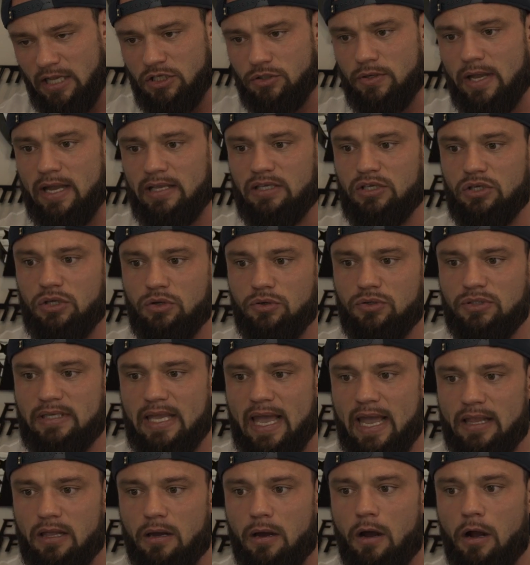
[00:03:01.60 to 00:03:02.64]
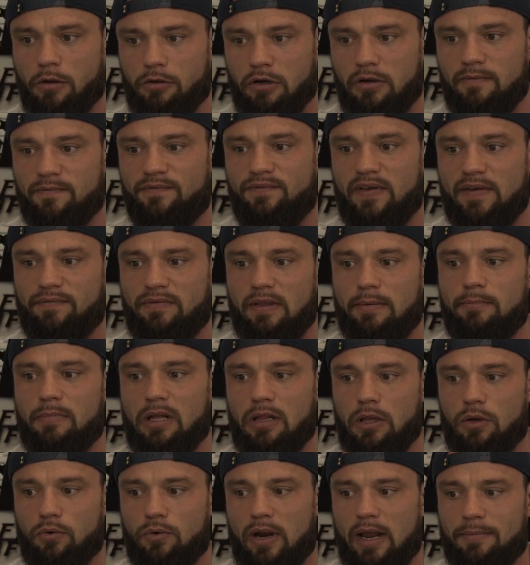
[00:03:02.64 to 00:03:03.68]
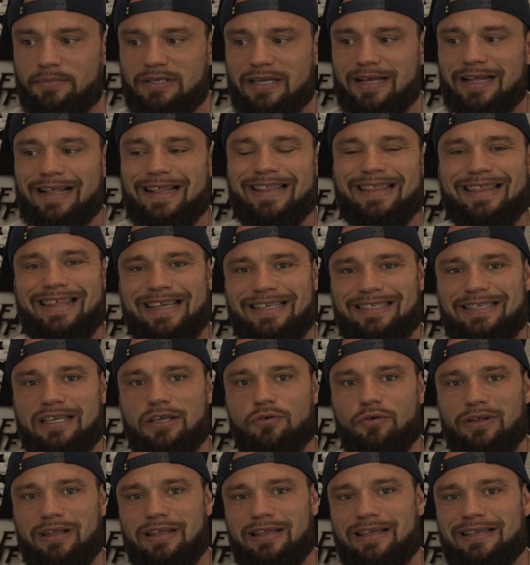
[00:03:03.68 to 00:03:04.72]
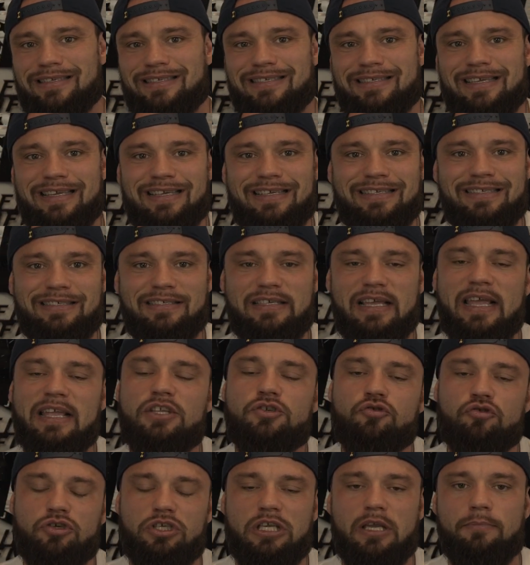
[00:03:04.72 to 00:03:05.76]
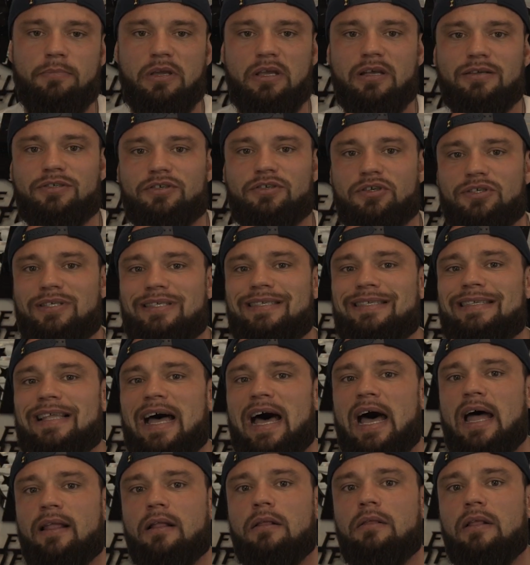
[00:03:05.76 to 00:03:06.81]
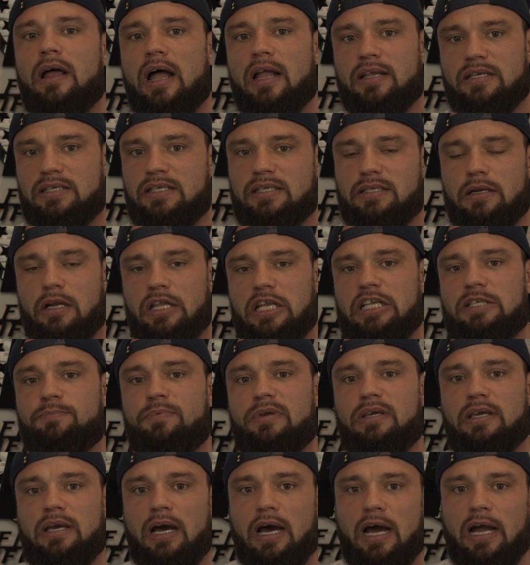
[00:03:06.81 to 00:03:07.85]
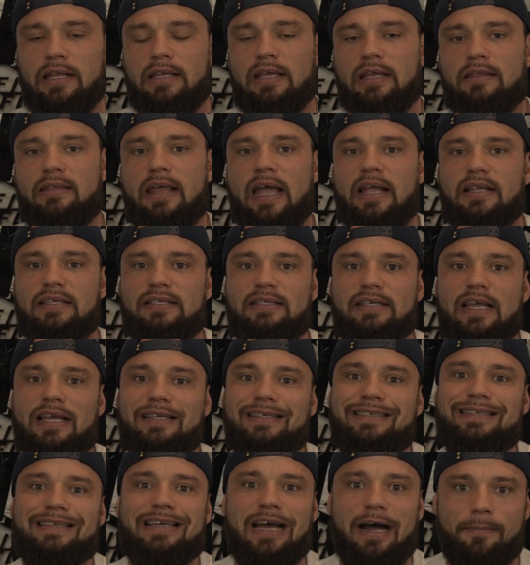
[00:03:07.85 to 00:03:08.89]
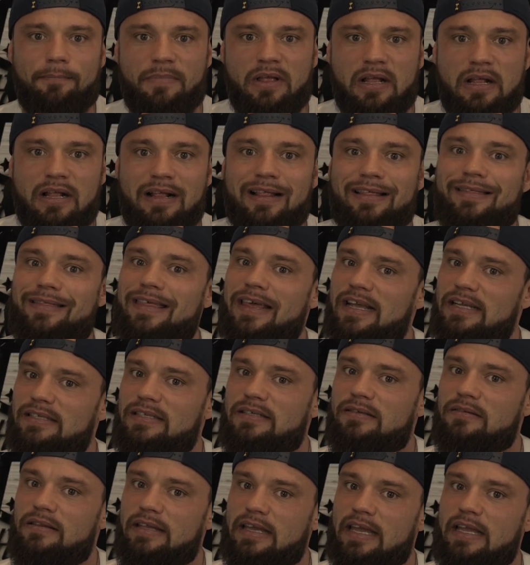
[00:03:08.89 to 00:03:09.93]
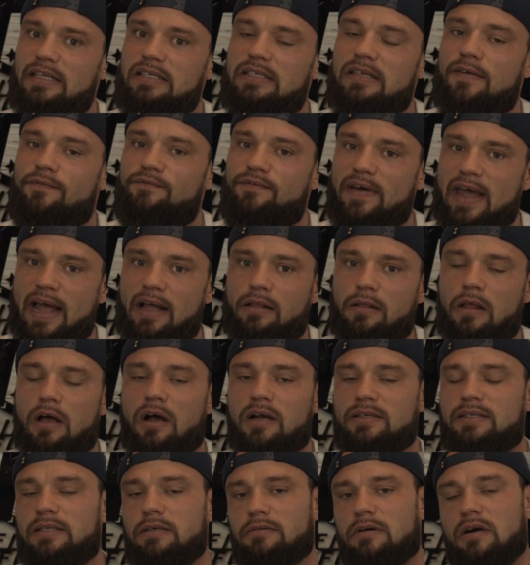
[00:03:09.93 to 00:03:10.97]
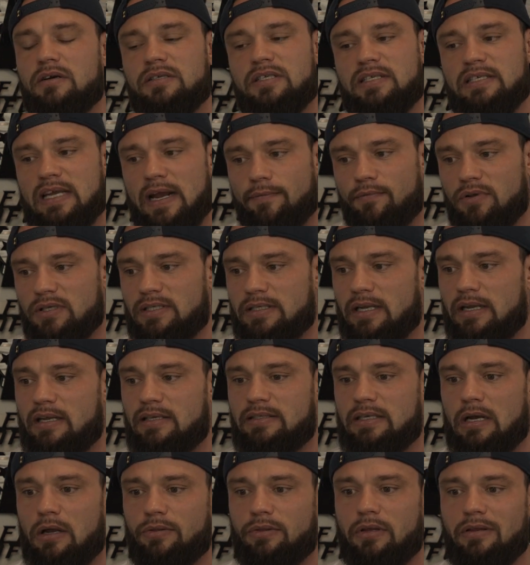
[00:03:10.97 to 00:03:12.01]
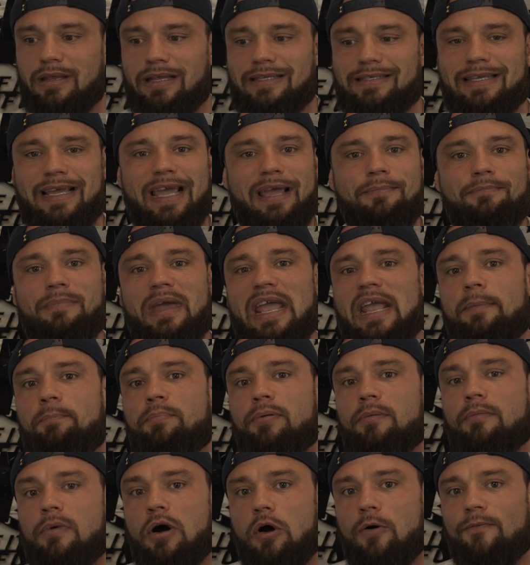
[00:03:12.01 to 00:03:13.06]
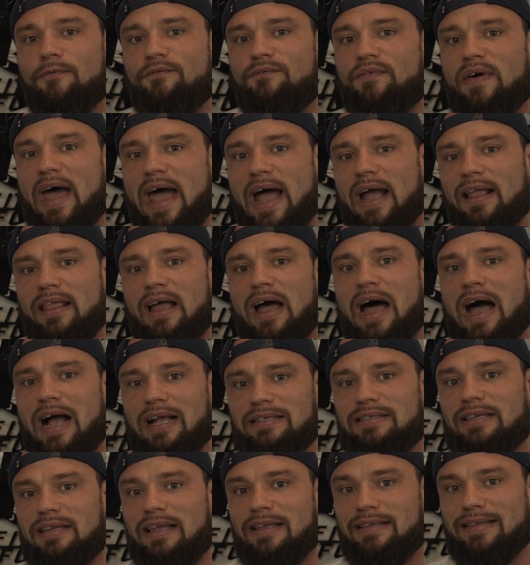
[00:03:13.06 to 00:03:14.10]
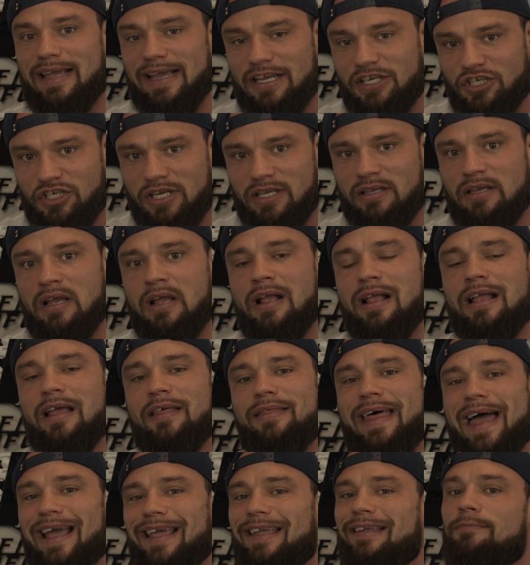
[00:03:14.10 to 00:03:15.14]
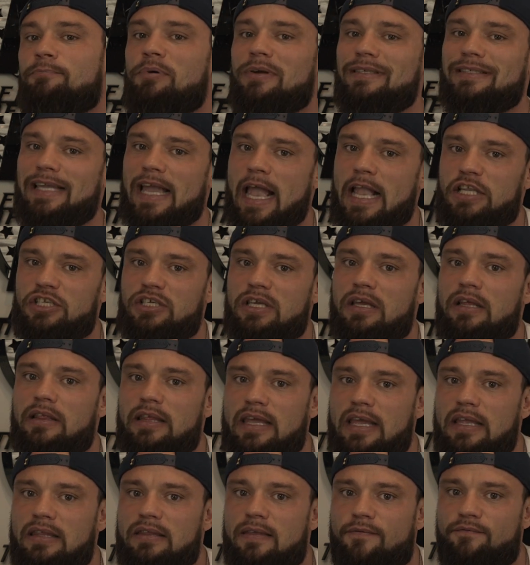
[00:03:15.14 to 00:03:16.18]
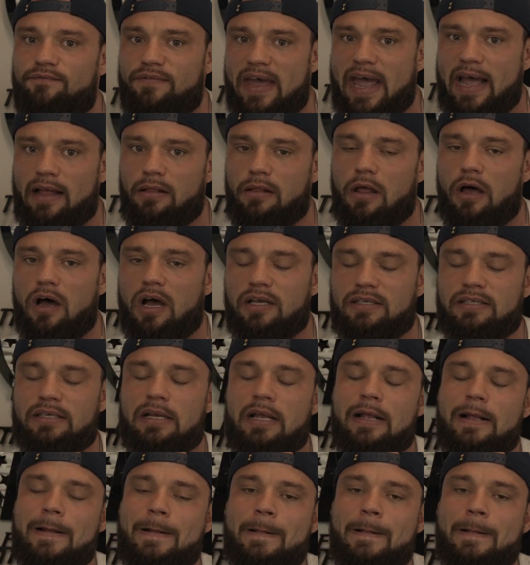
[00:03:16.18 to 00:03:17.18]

extract used at 150 milligrams. This ingredient is, is interesting because there's not a lot of studies behind it that says, yep, this leads to fat loss. There are several studies out there that say it may promote fat oxidation that can potentially lead to fat loss.